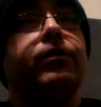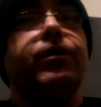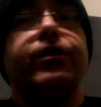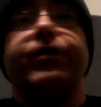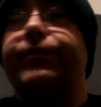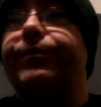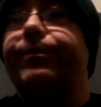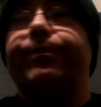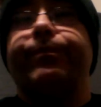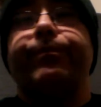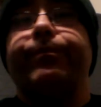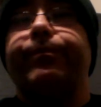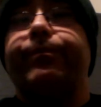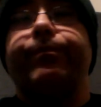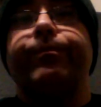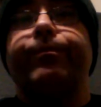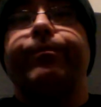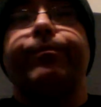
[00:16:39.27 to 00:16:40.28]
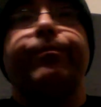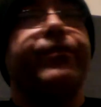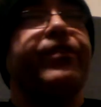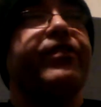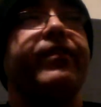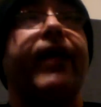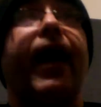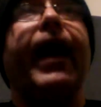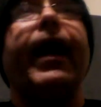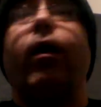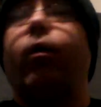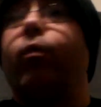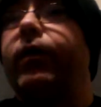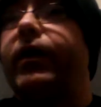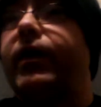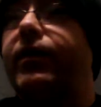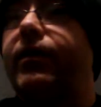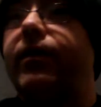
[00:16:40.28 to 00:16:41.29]
just
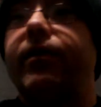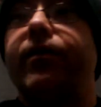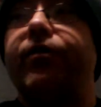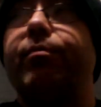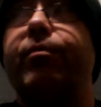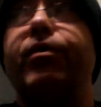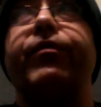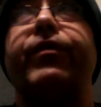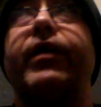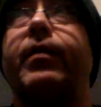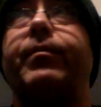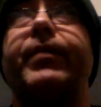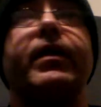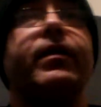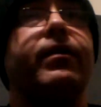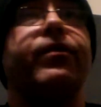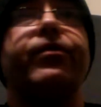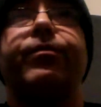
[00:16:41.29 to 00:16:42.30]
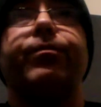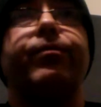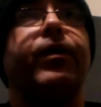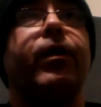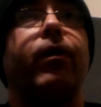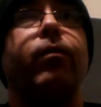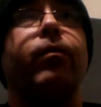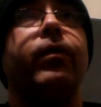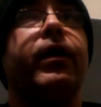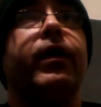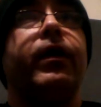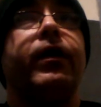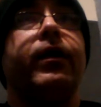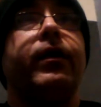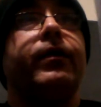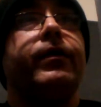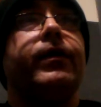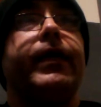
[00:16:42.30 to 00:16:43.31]
style went into this movie. I mean, this
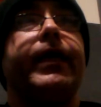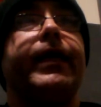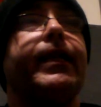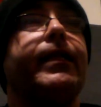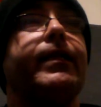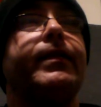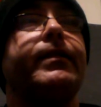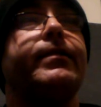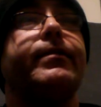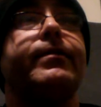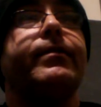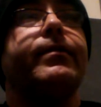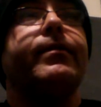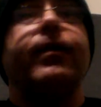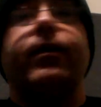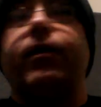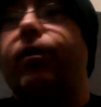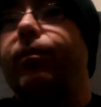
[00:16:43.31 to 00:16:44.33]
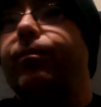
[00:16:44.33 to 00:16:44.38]
it's